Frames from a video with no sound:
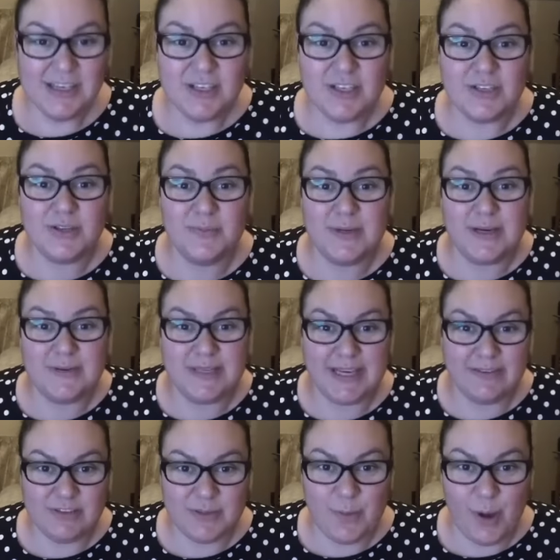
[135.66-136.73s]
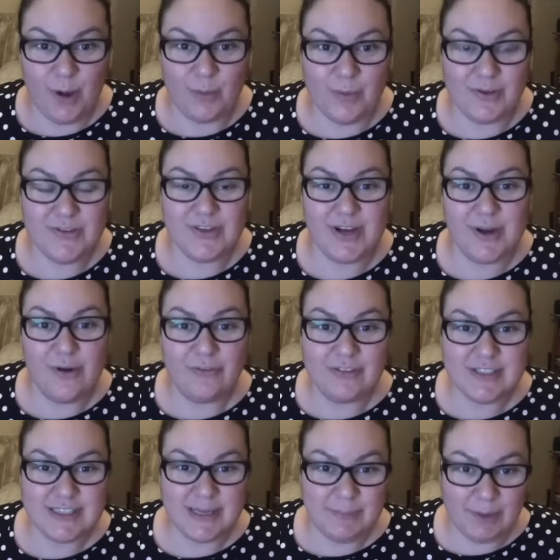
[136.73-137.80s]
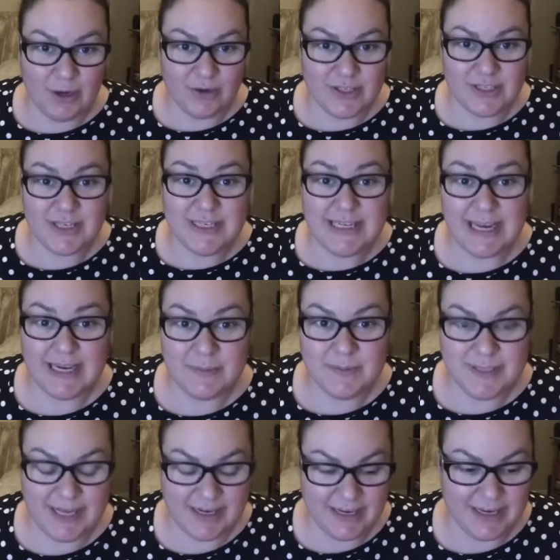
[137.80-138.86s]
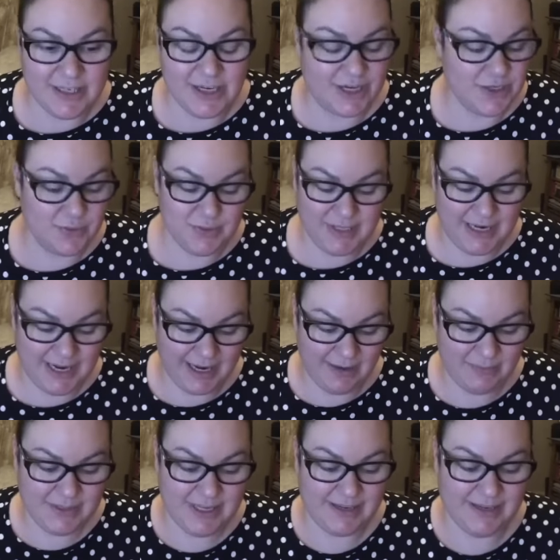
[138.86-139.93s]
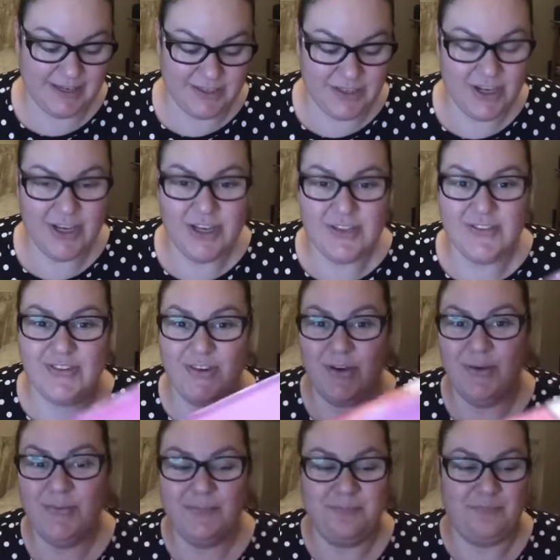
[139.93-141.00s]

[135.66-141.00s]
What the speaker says: So sometimes they give smaller ones, and then obviously bloggers can take a percentage. I don't take any percentage. So